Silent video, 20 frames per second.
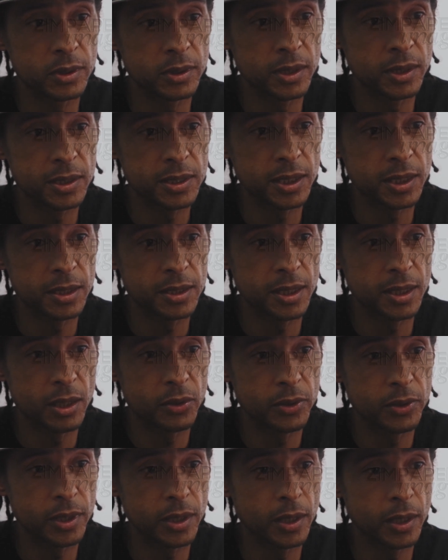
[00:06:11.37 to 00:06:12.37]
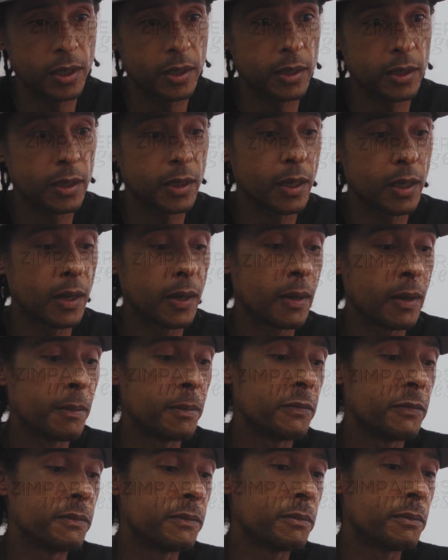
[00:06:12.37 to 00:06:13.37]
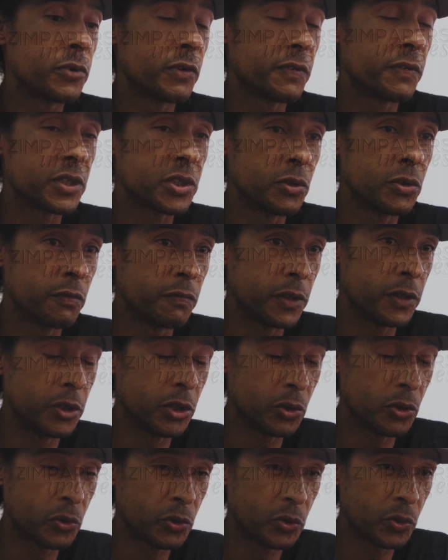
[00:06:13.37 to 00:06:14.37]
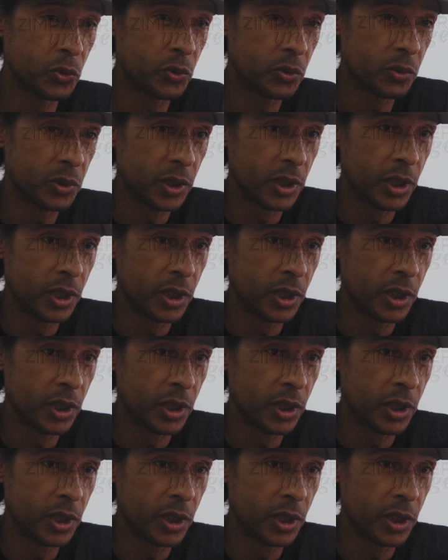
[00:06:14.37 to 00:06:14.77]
They sent down a professional video crew